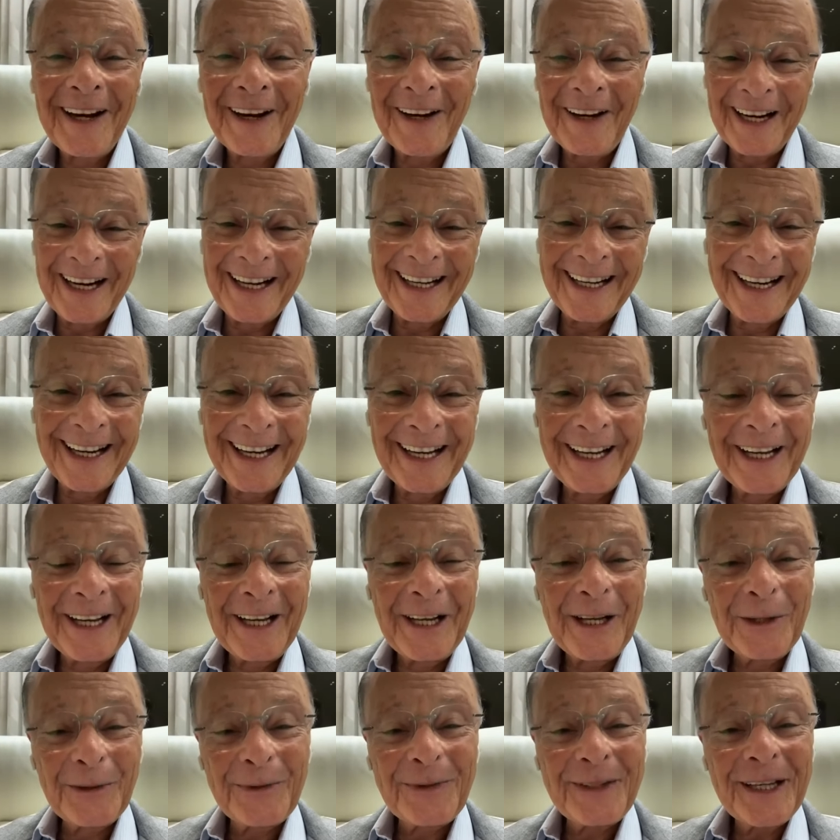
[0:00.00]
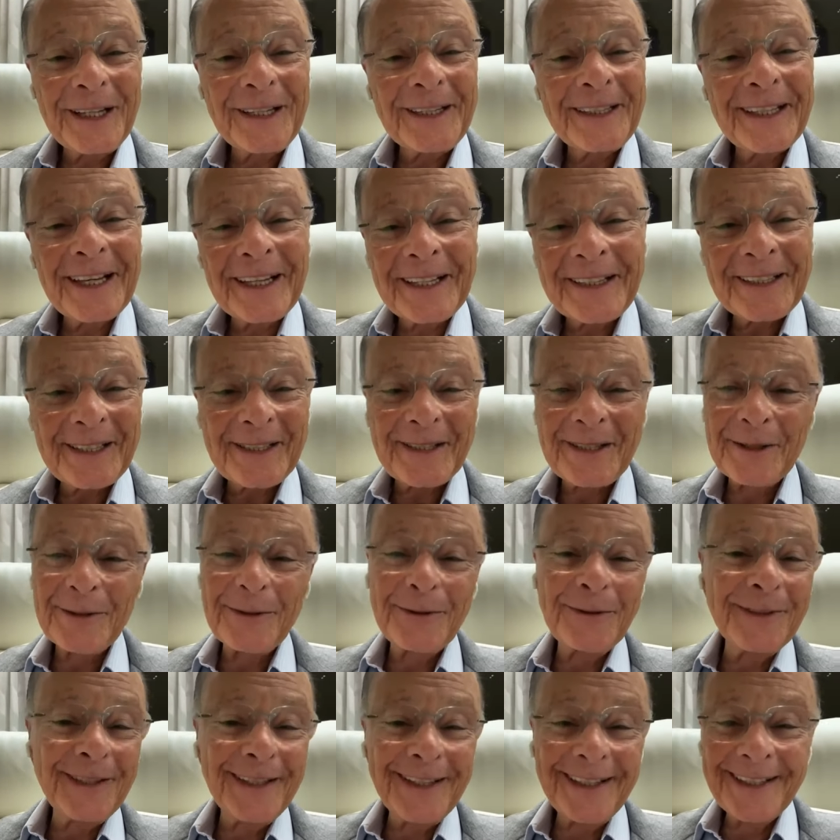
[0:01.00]
Look, I'm
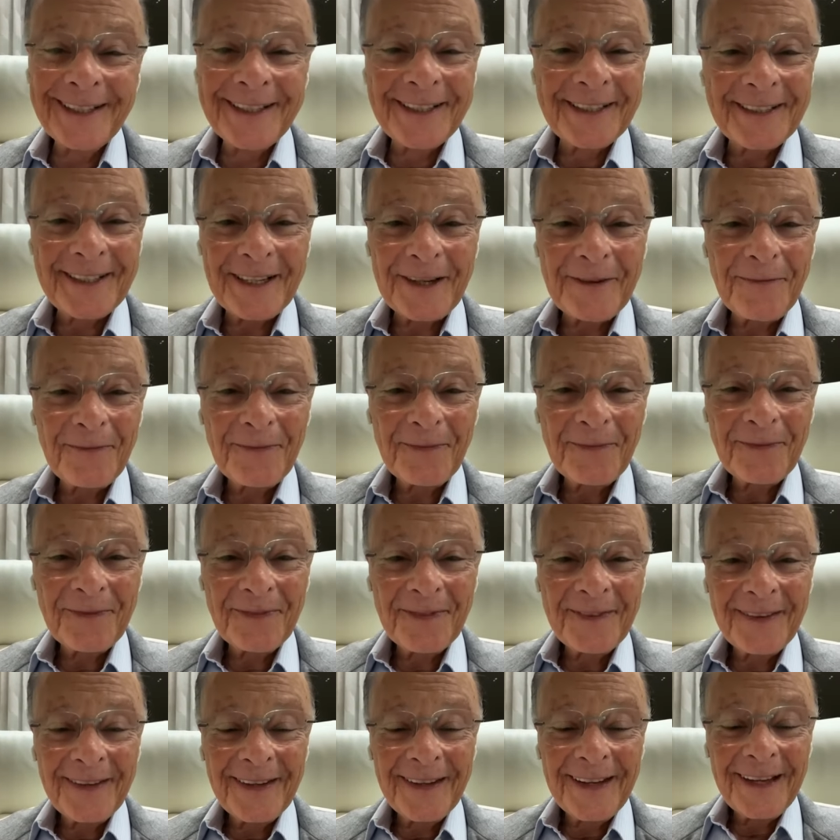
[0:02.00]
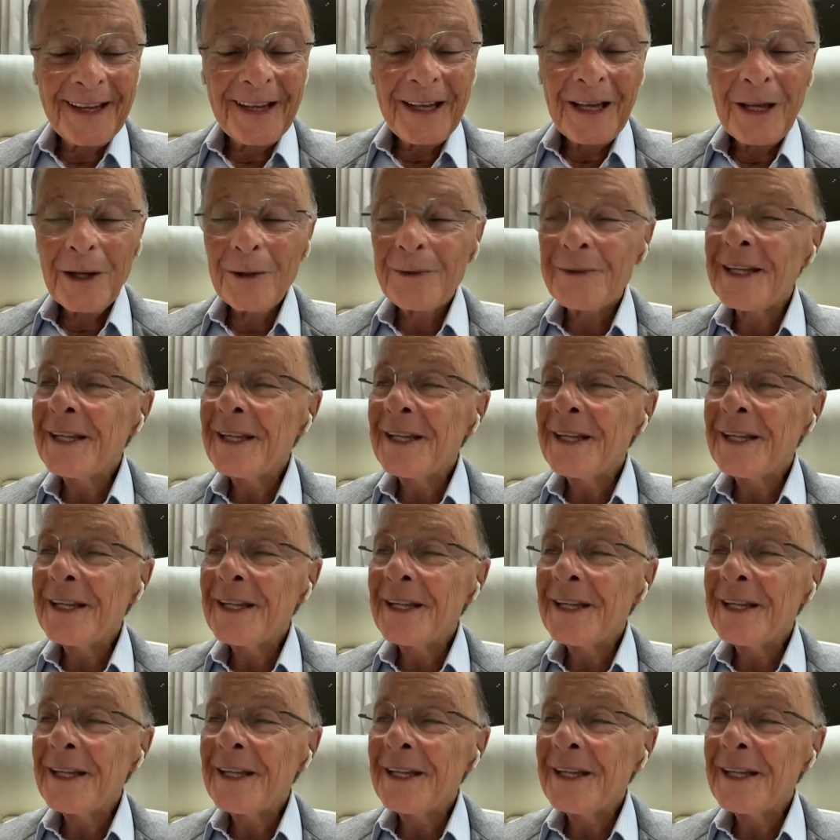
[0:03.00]
so certain of this.